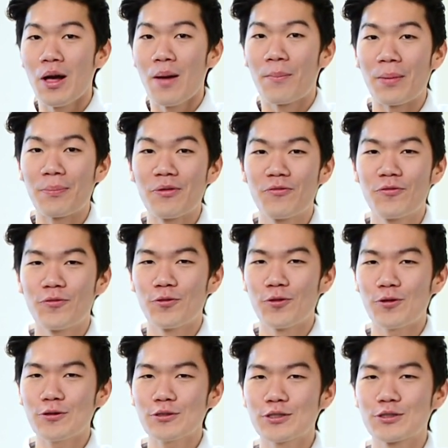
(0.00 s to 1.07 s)
But
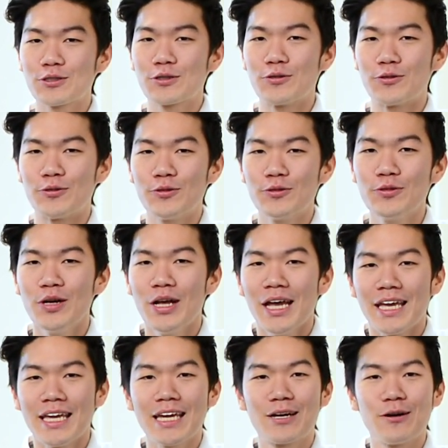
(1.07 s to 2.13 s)
before school,
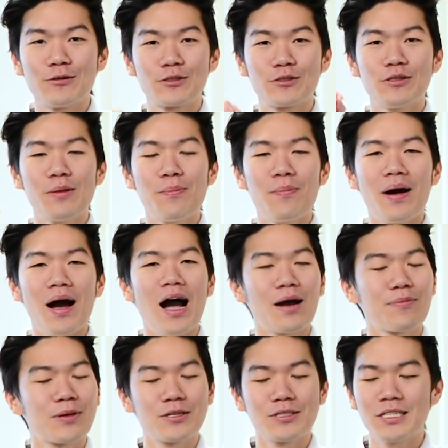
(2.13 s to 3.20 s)
he goes to the
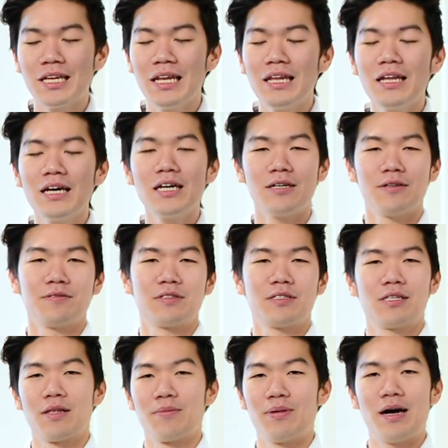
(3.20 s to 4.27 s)
park because he loves
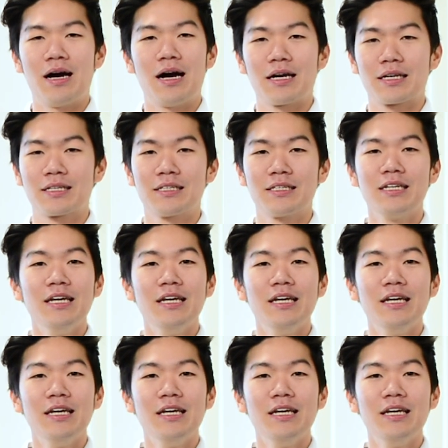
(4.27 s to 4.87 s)
the park.